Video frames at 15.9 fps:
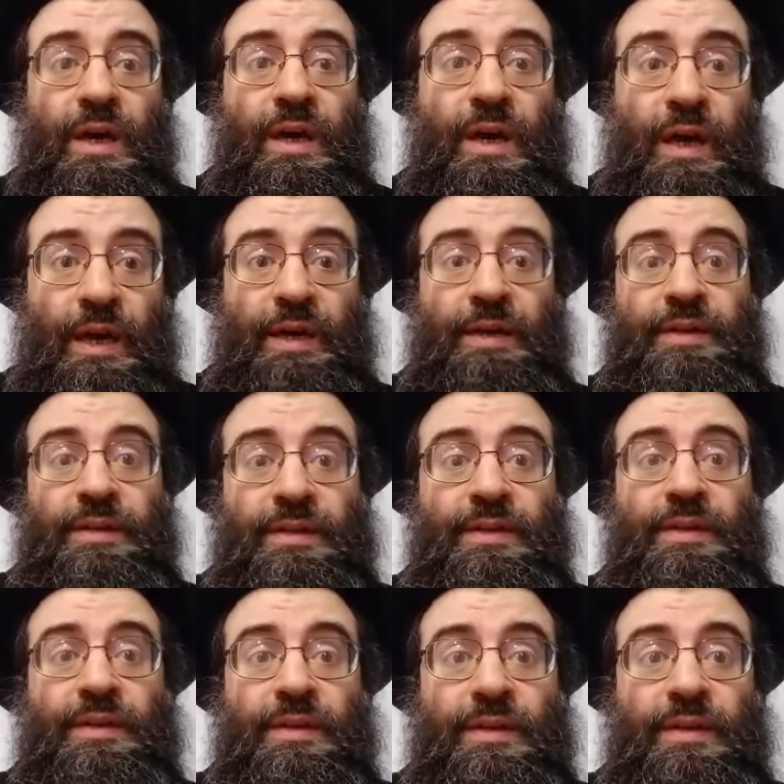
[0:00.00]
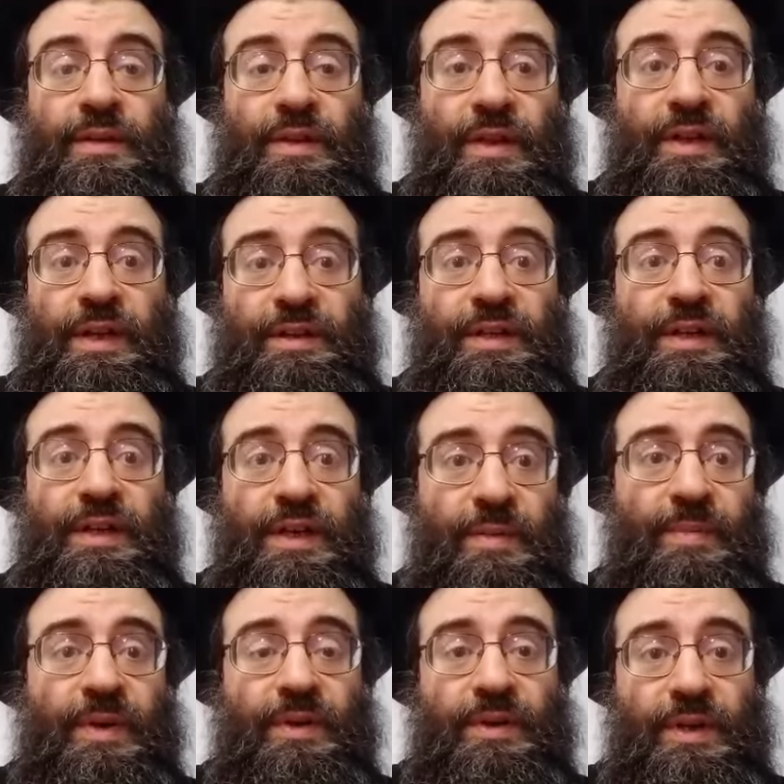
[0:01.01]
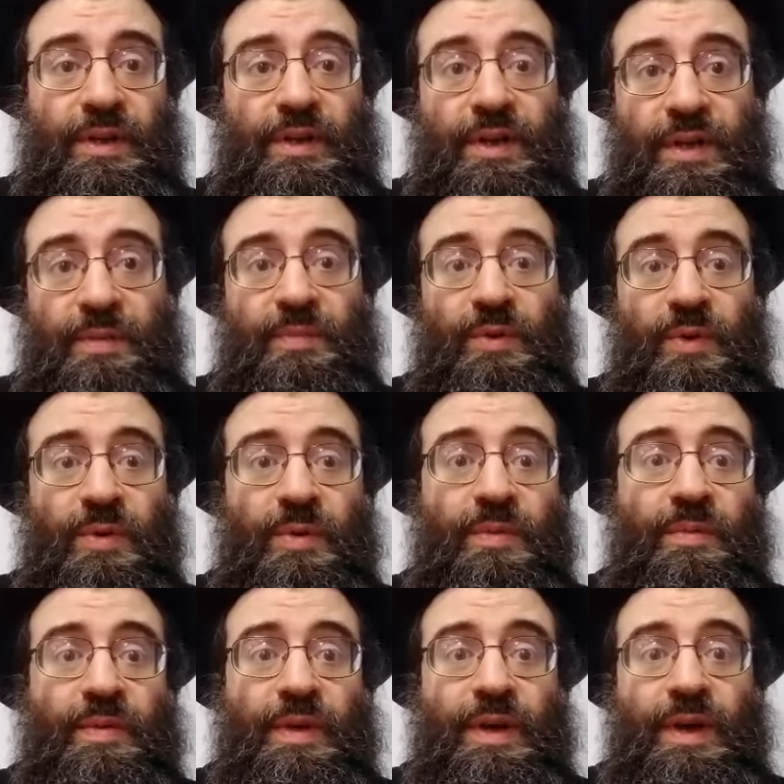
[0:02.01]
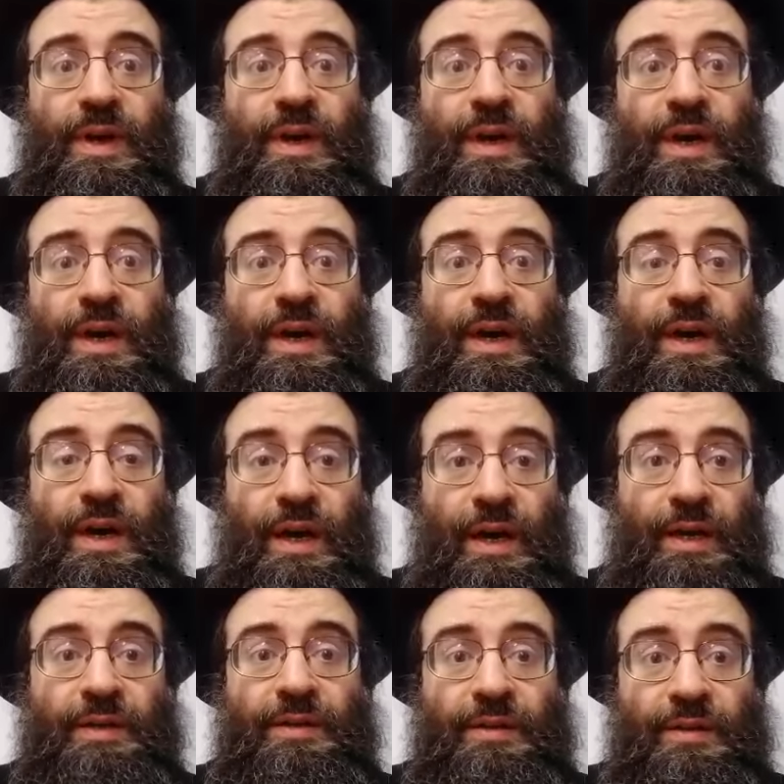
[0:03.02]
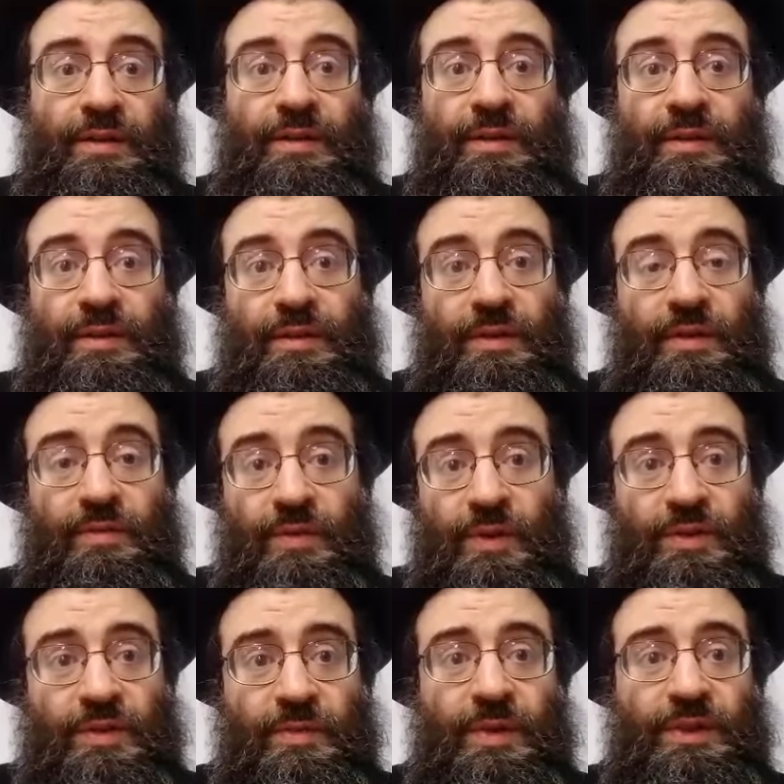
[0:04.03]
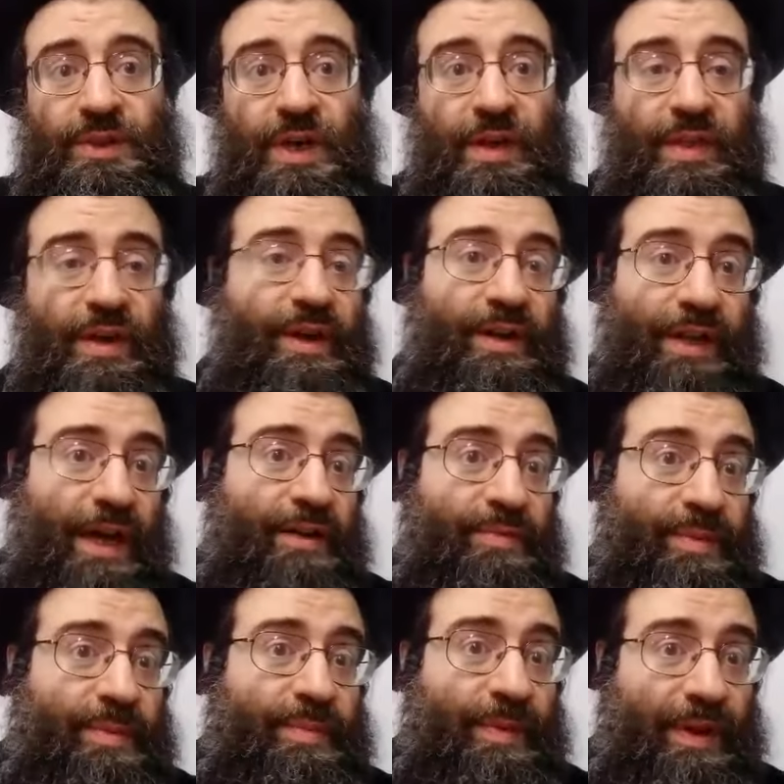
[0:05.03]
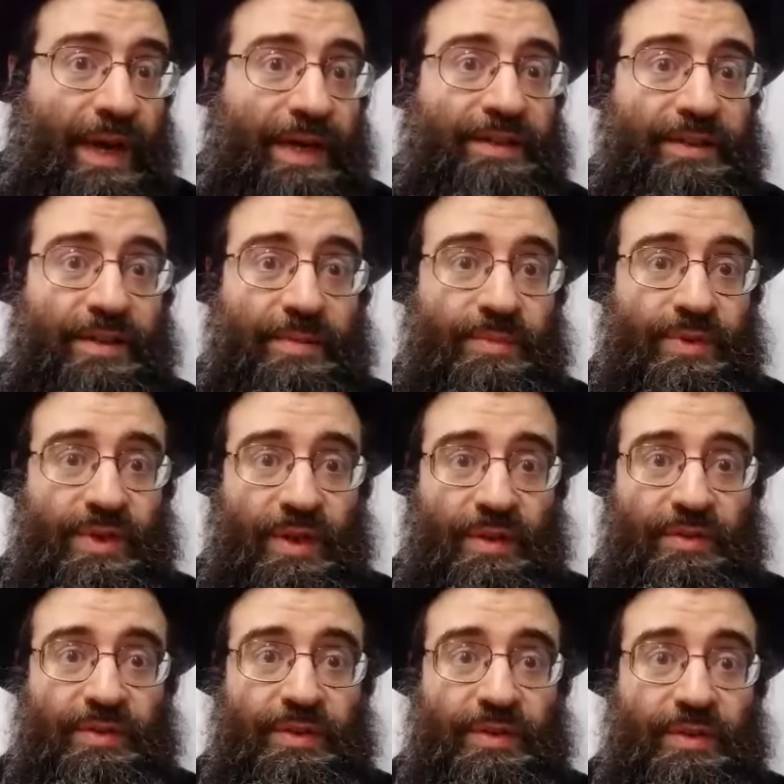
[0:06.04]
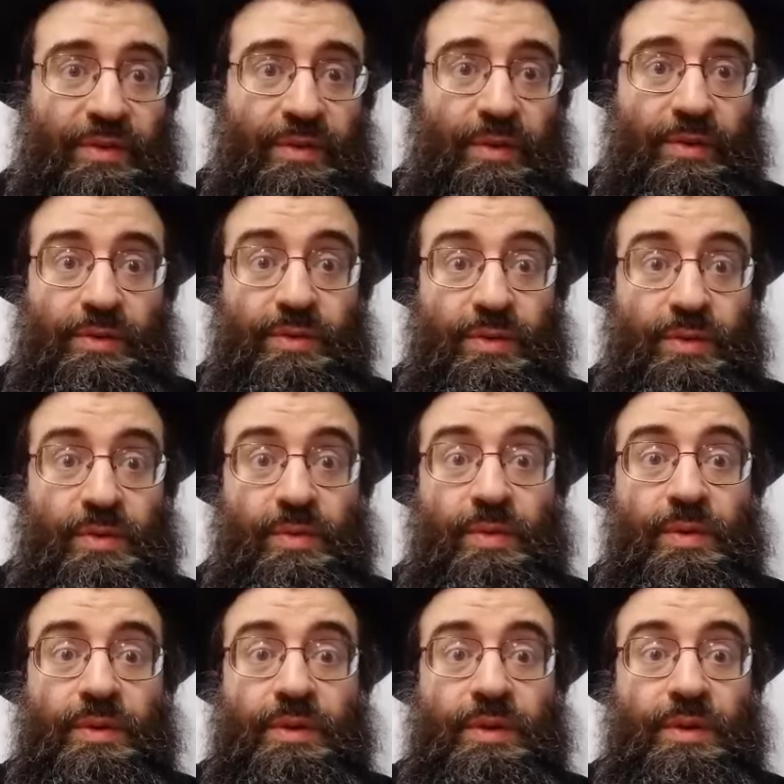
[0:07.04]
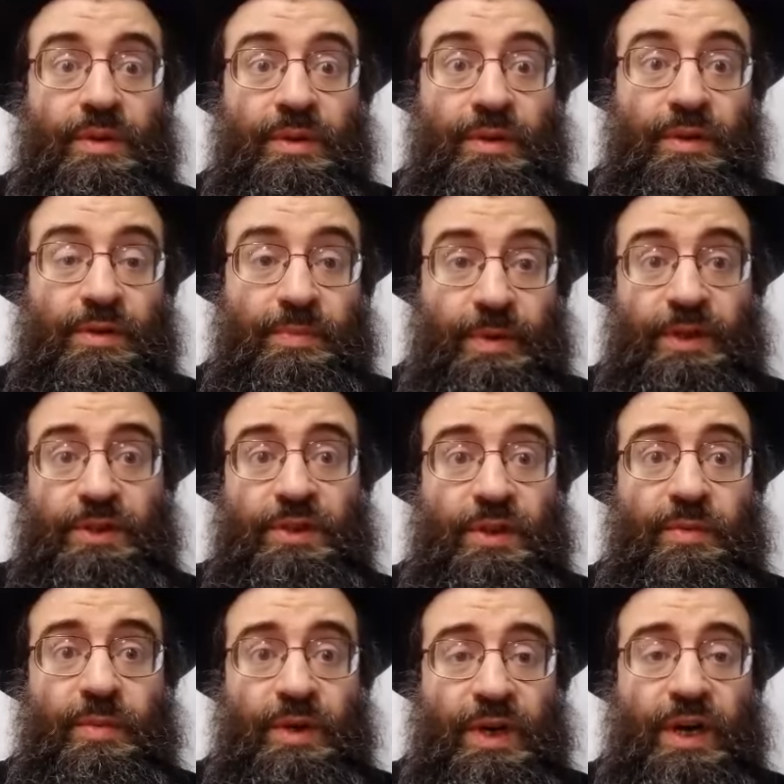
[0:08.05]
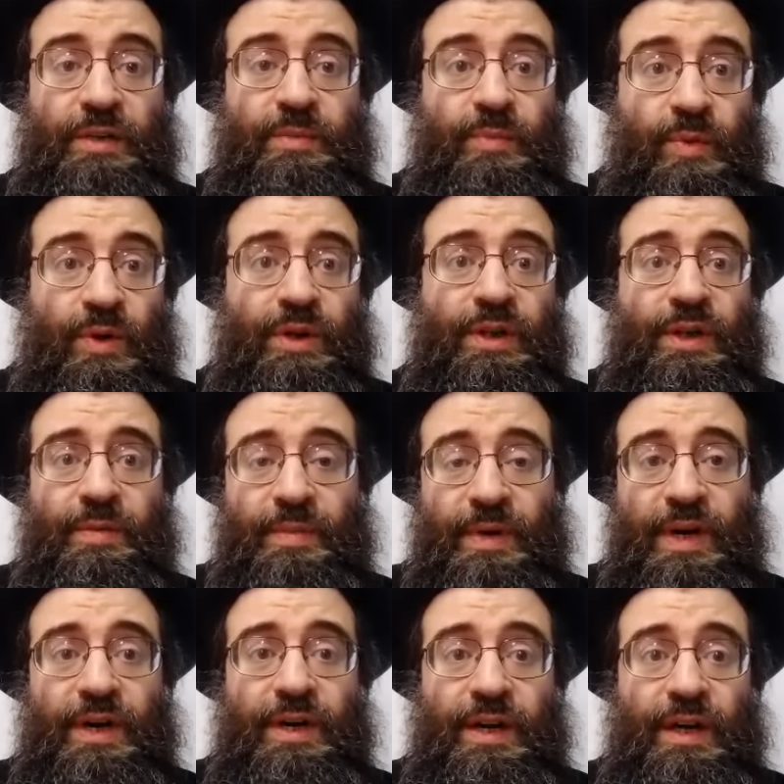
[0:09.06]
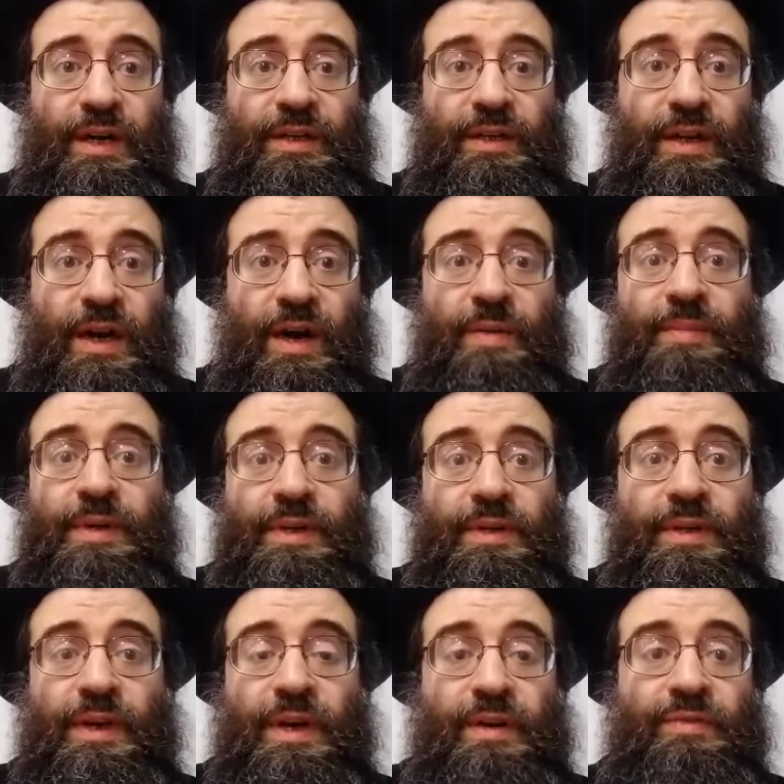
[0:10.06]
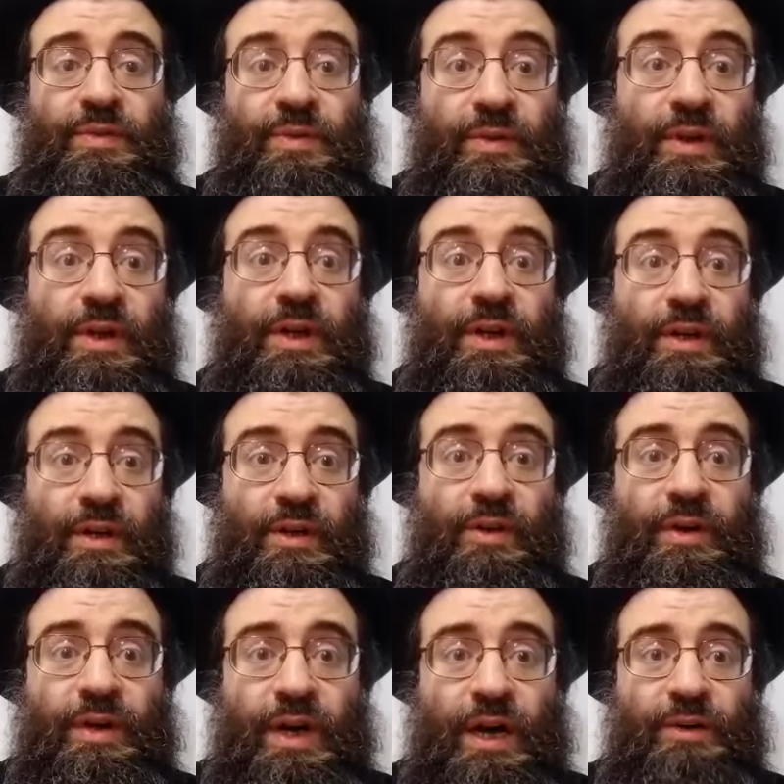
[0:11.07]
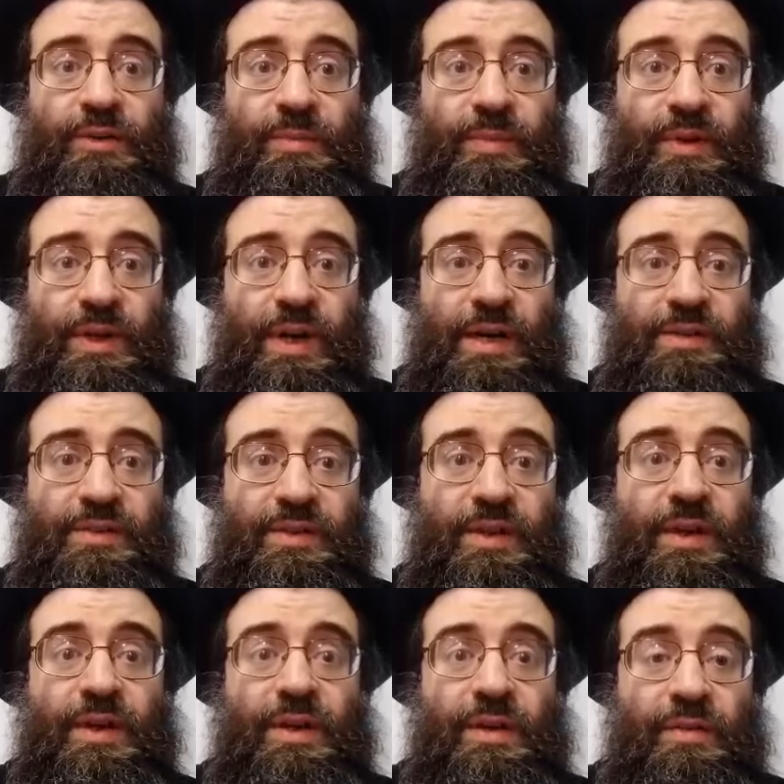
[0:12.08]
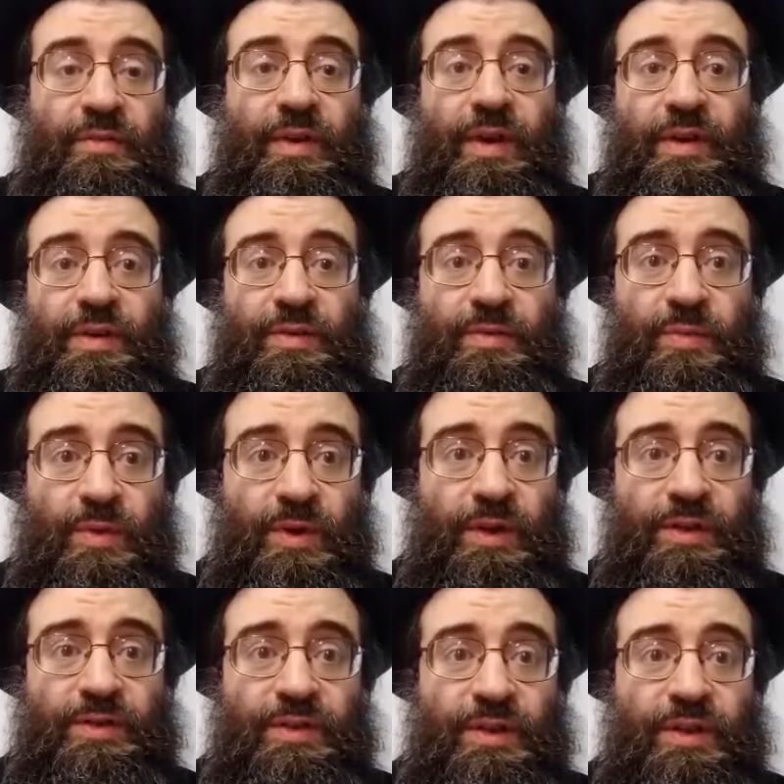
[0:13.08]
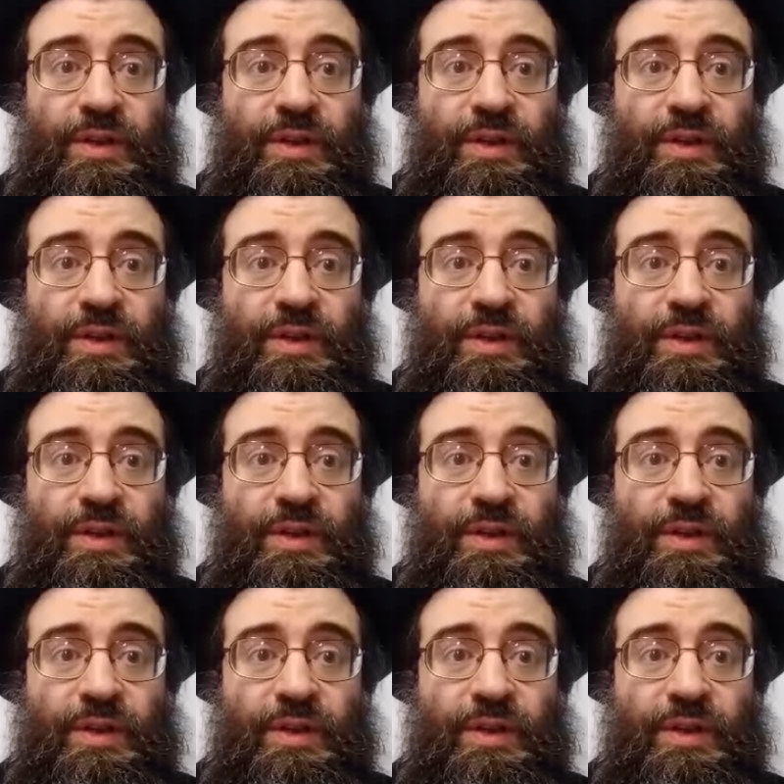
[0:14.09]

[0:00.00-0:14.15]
and the letter Gimel in Hebrew. And the first question I think a lot of people ask themselves, those who especially were not born in America and come and they have to learn how to pronounce various words,